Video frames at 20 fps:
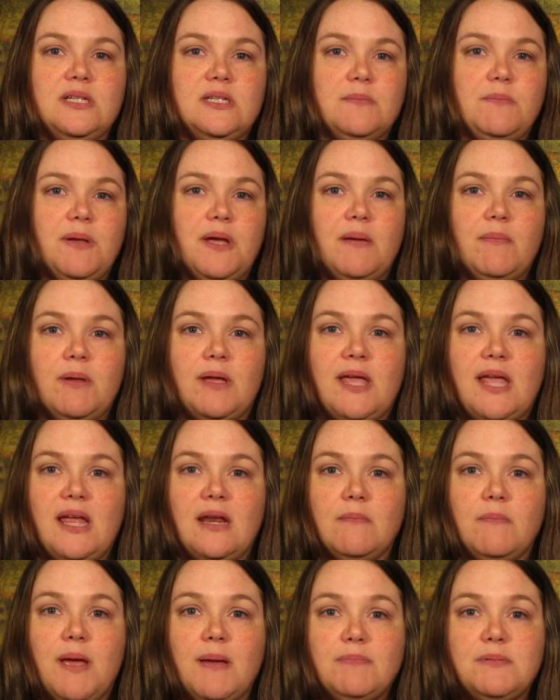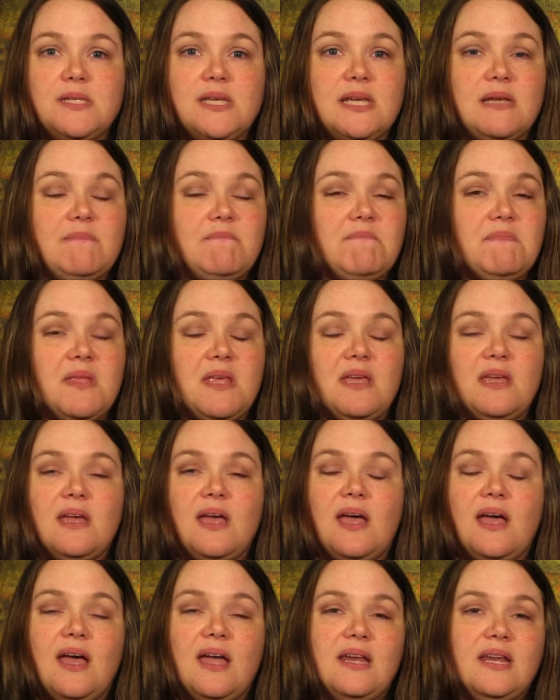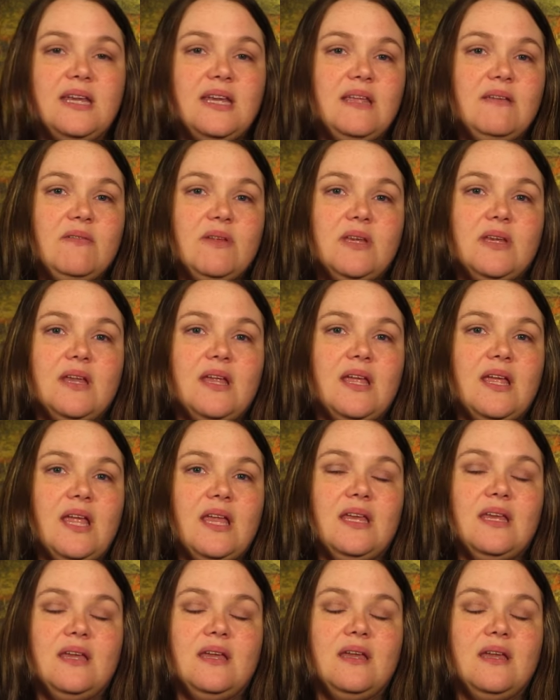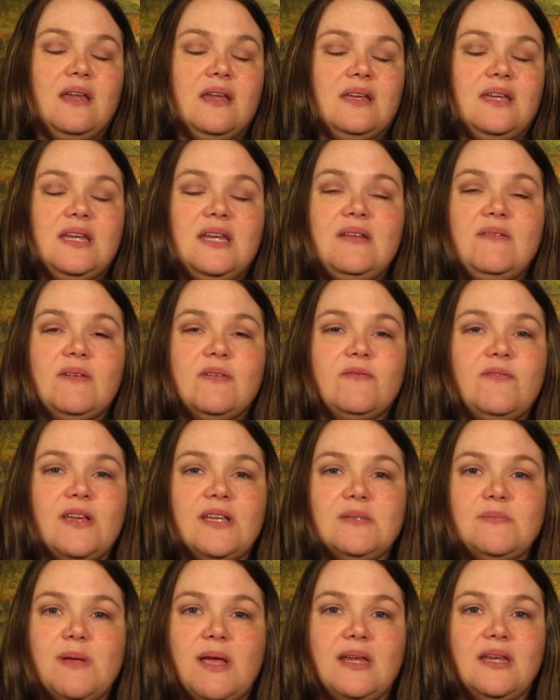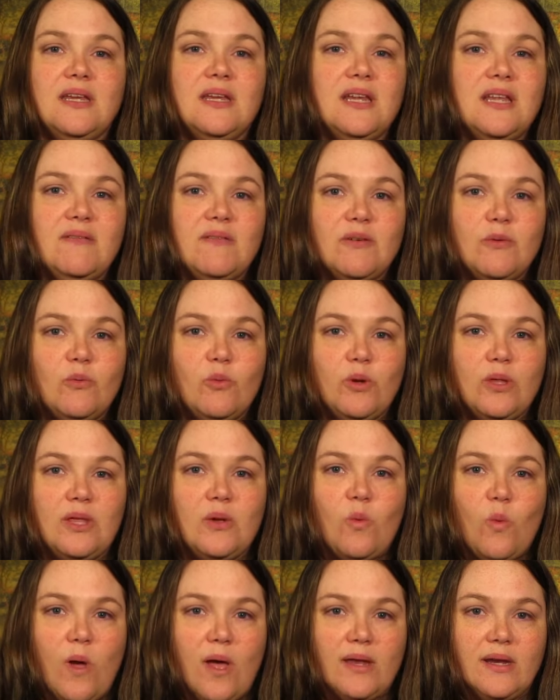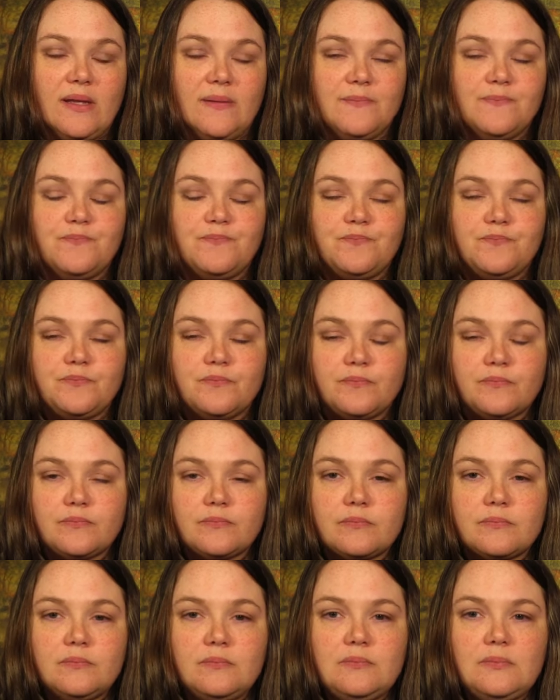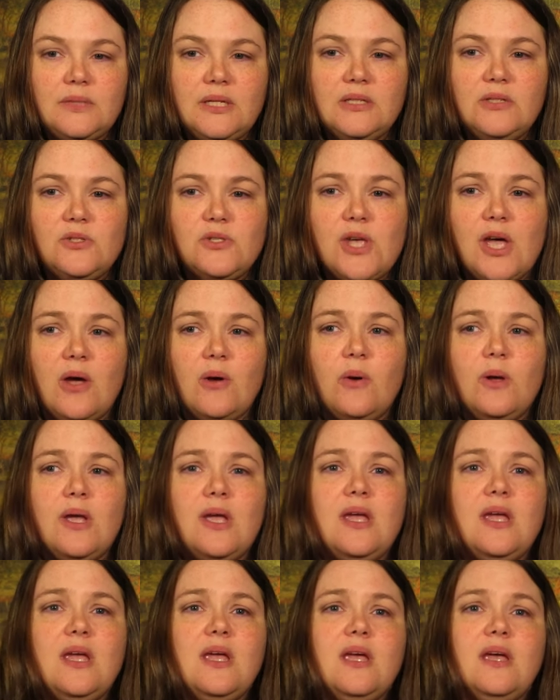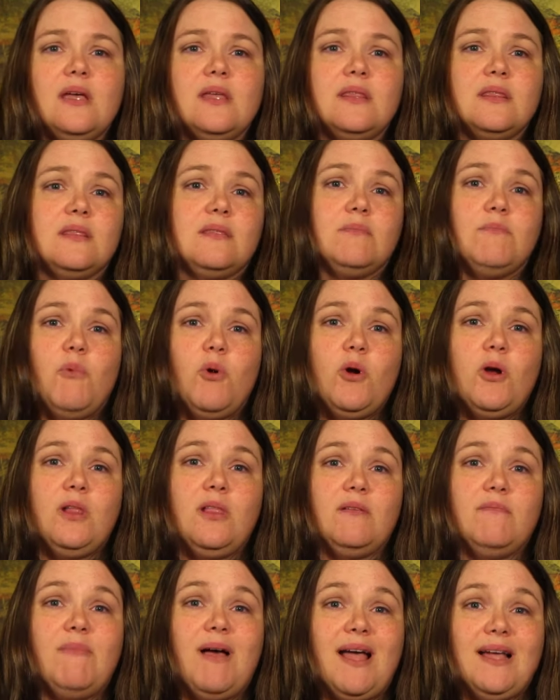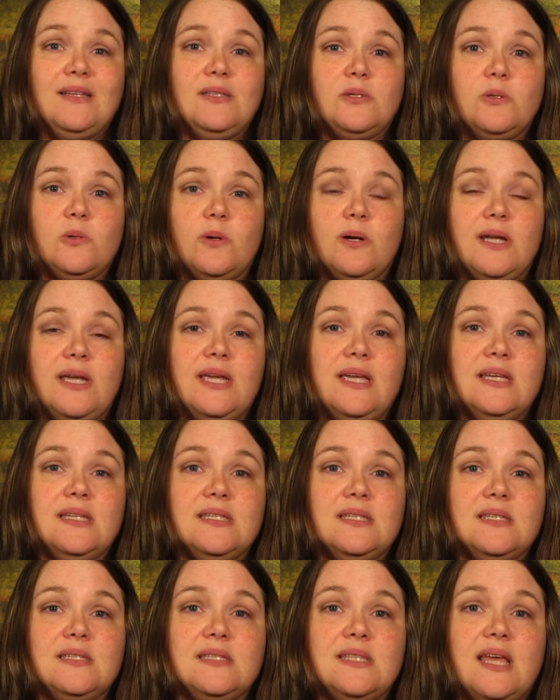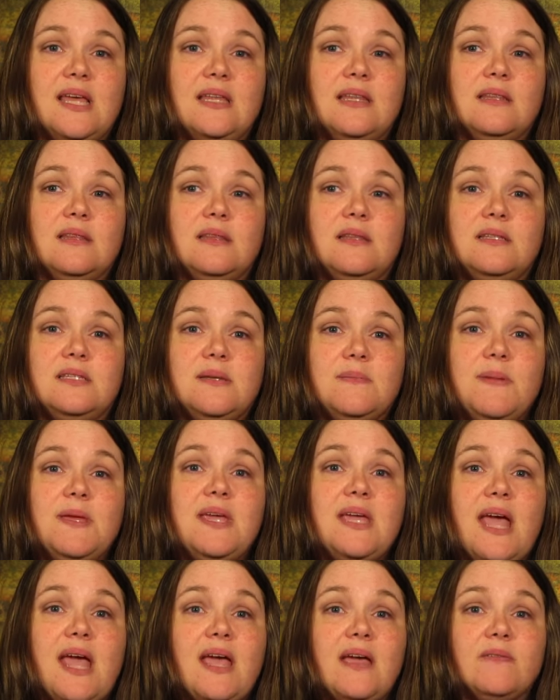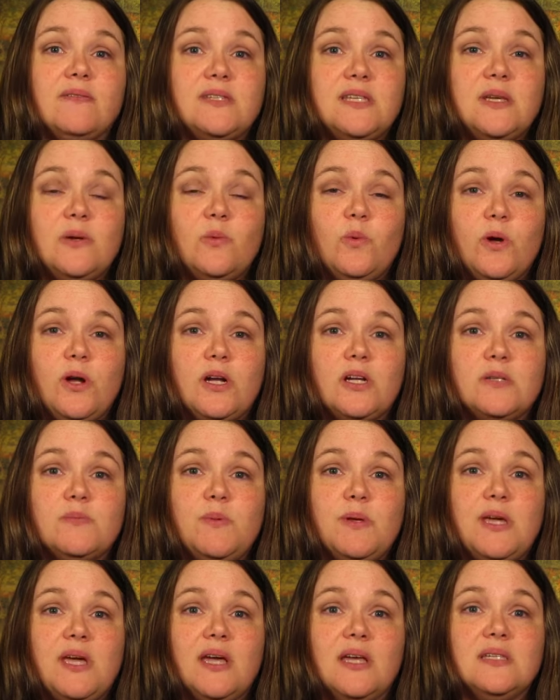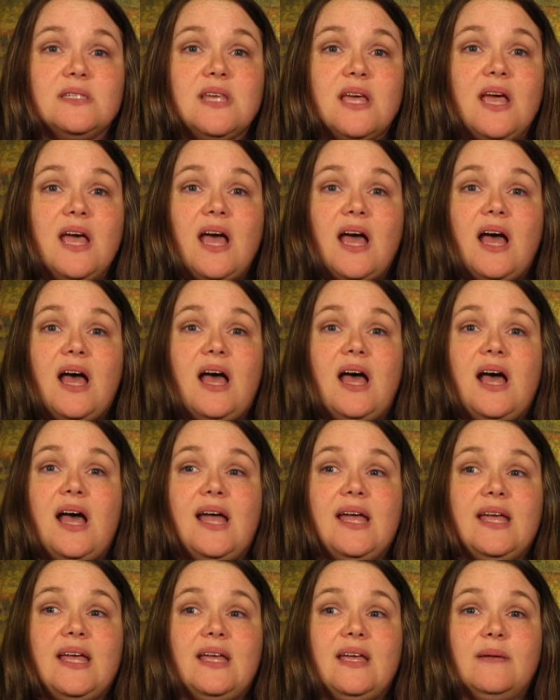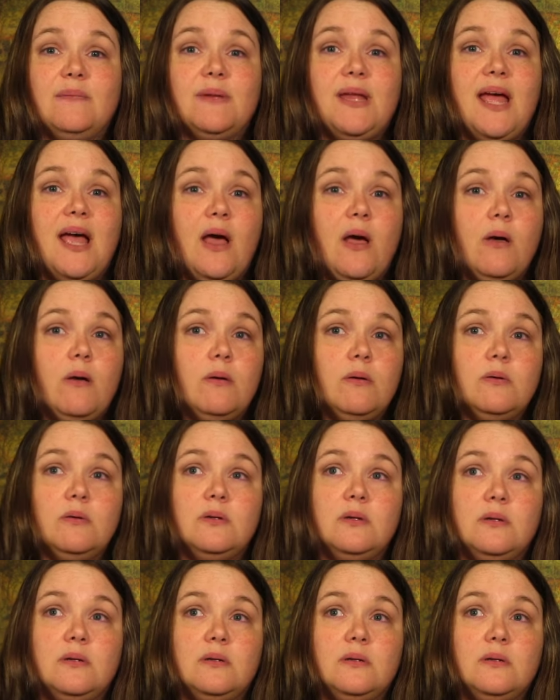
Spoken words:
to pick up a can of Pepsi. It didn't even faze me. I didn't even really want it. So moral of my story is that to me AFT works because I am now